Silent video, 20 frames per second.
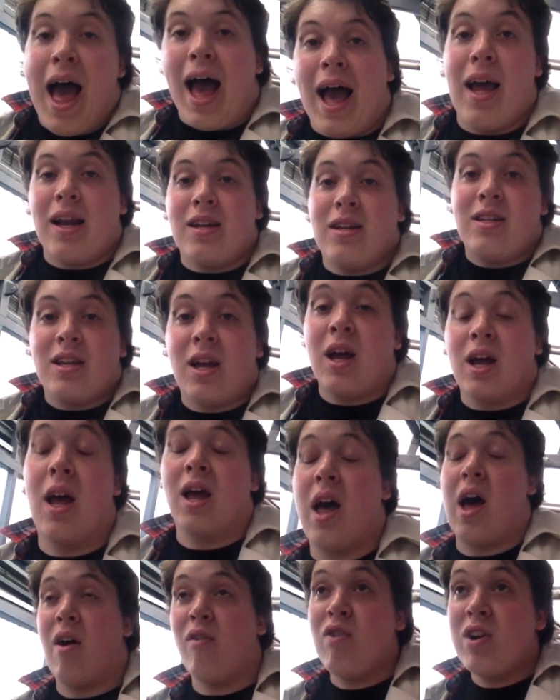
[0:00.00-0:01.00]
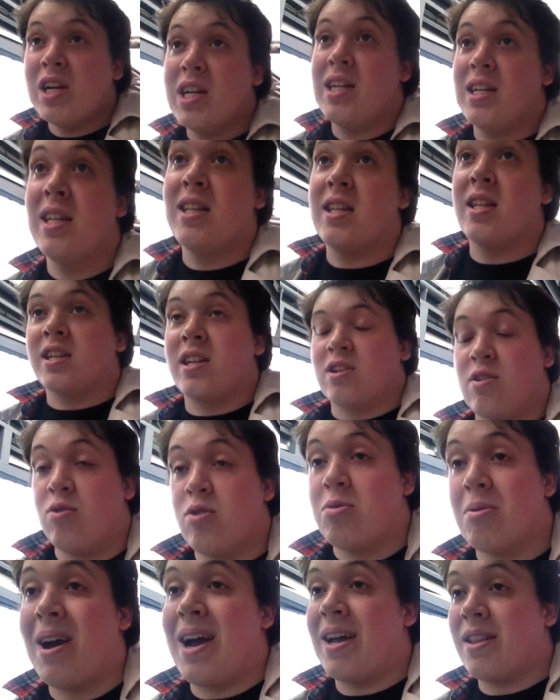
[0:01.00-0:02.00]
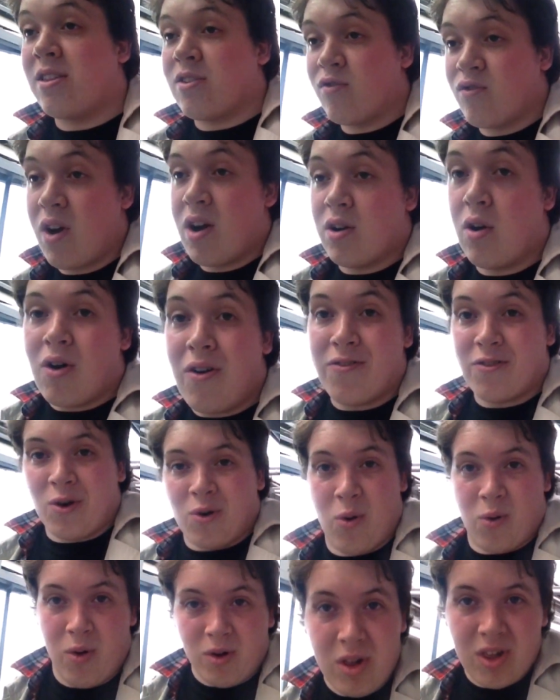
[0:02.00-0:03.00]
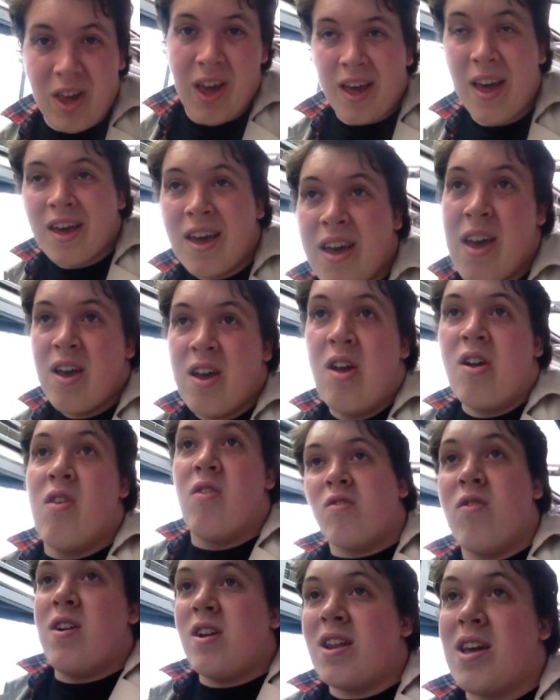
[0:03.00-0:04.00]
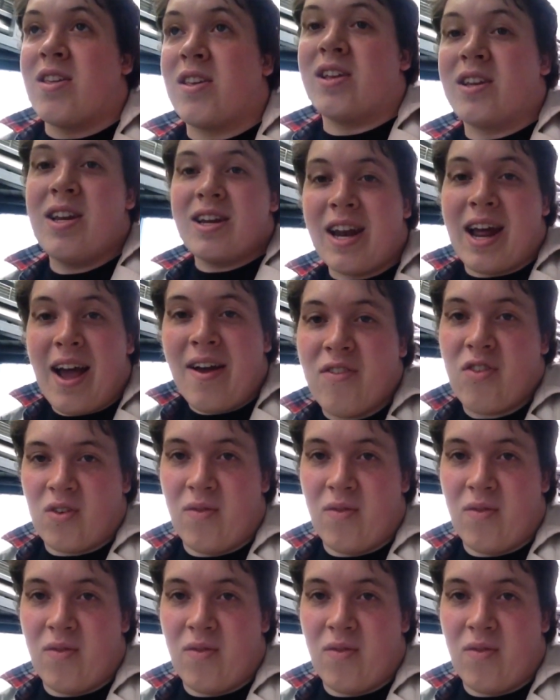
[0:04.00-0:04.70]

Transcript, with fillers: and I really needed to lose, so I had to run off course. Realised I didn't have